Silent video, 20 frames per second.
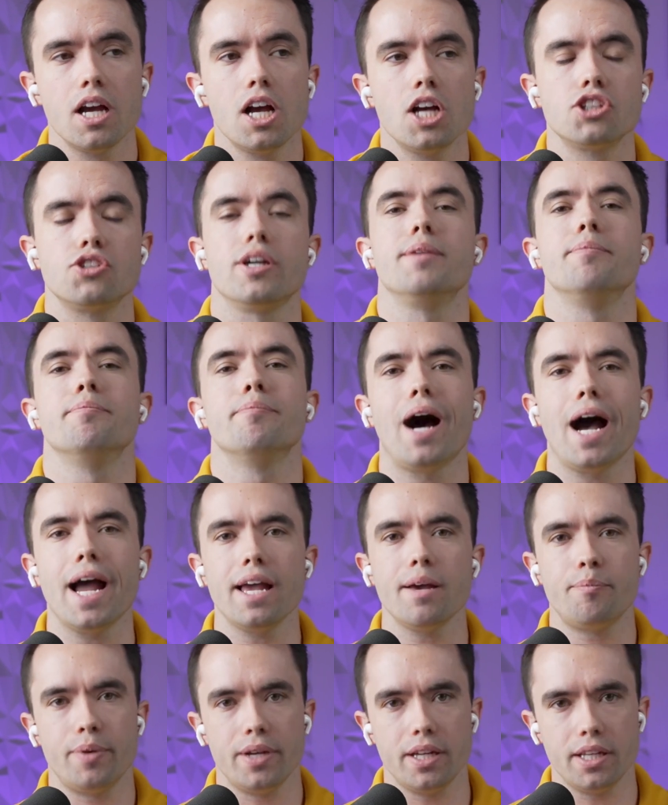So, in my
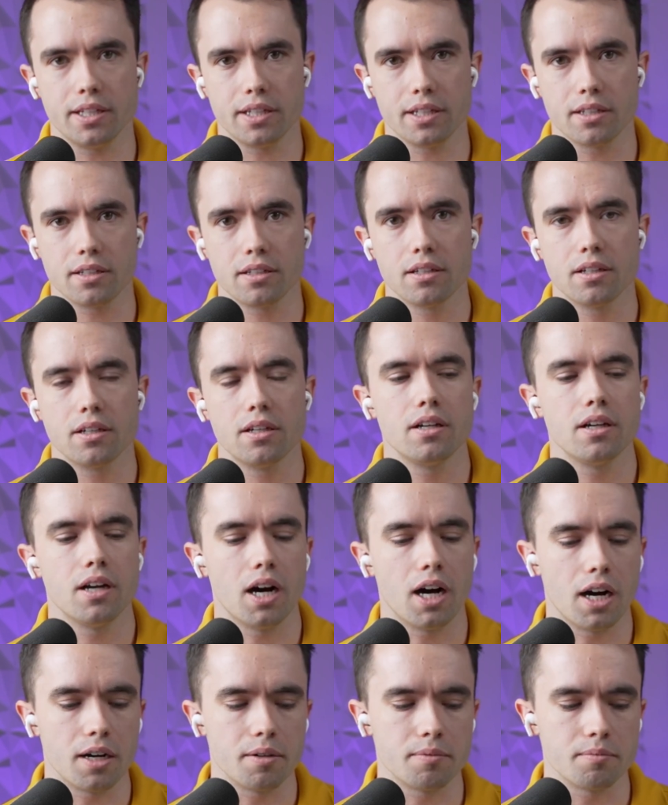opinion,
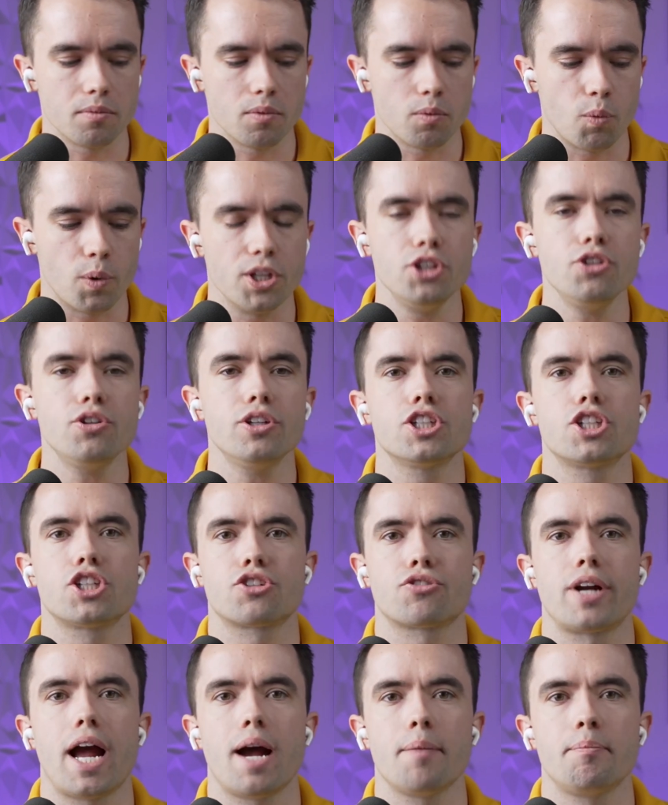when you can
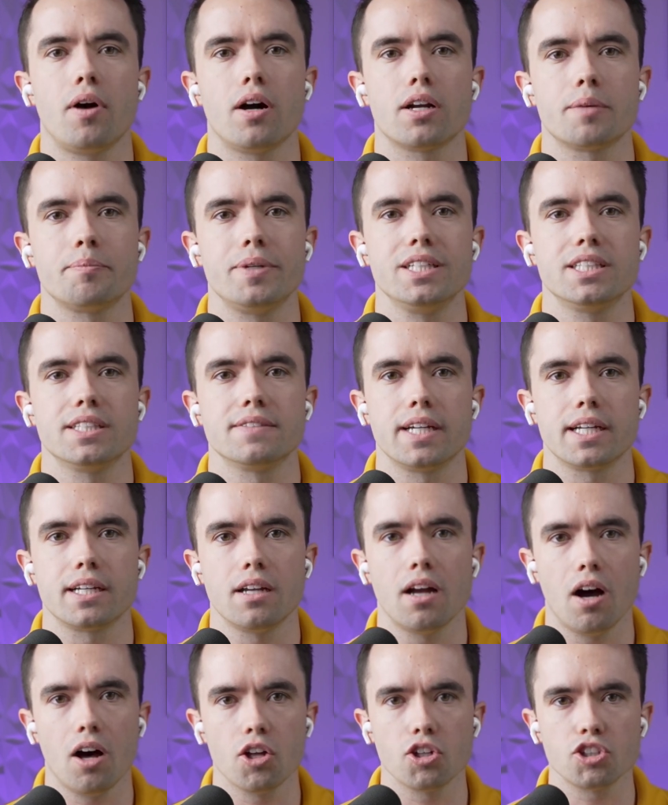strap on a piece of
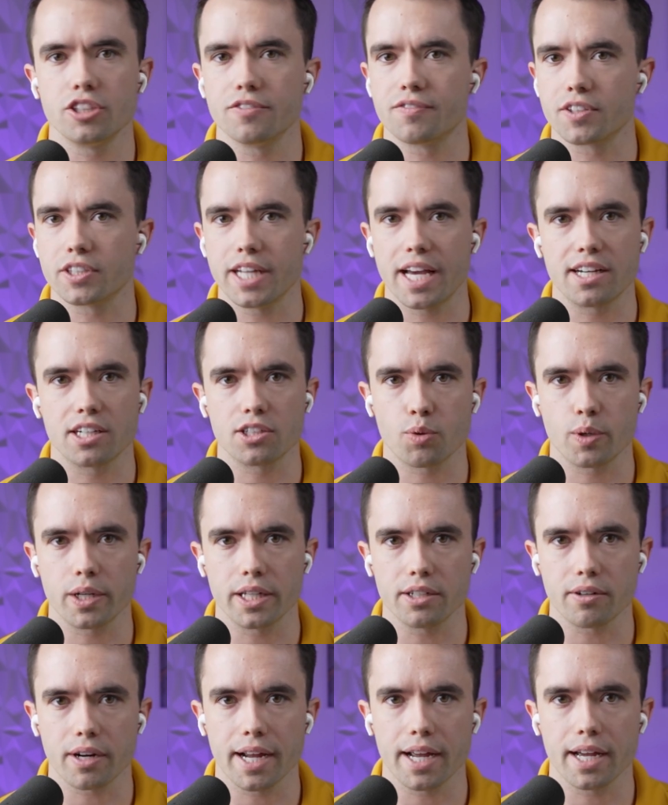technology for 10 or 20
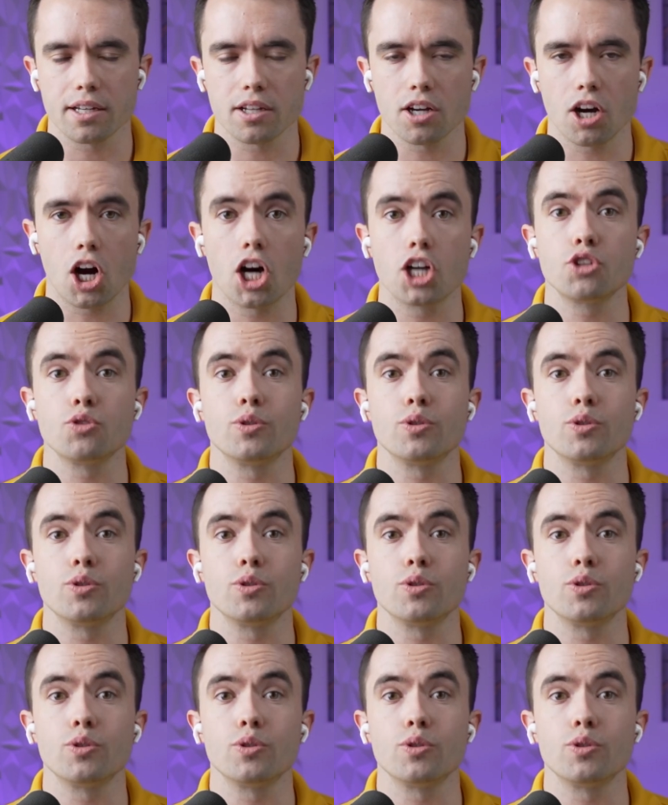grand onto